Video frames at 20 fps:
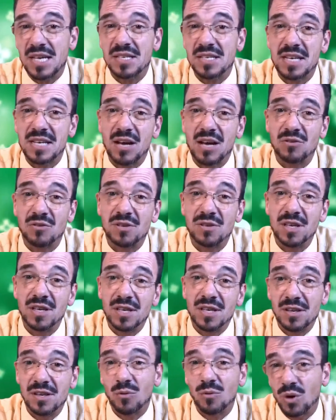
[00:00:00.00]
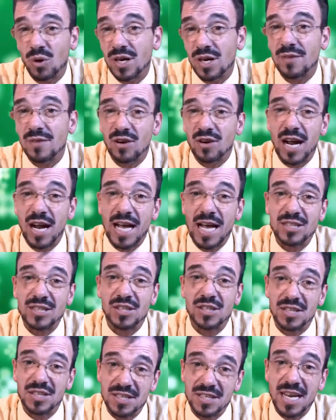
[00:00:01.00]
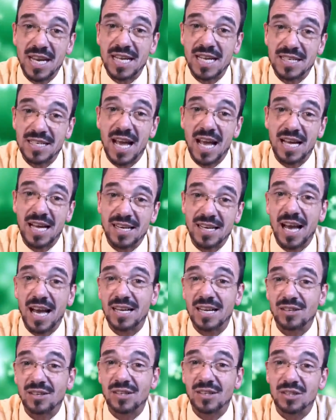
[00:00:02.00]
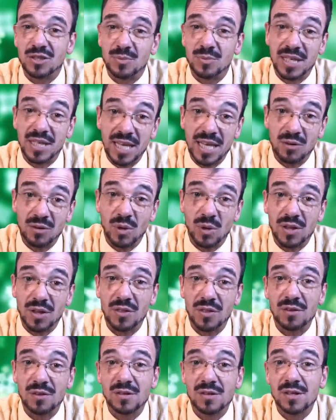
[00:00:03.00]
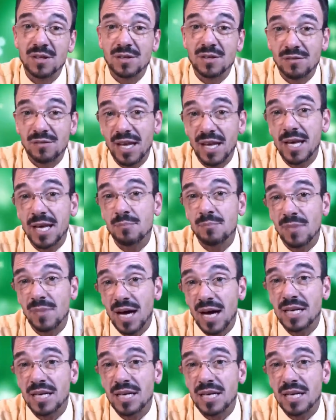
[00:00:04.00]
sound, there were never actually snakes on Ireland to begin with. Lame, I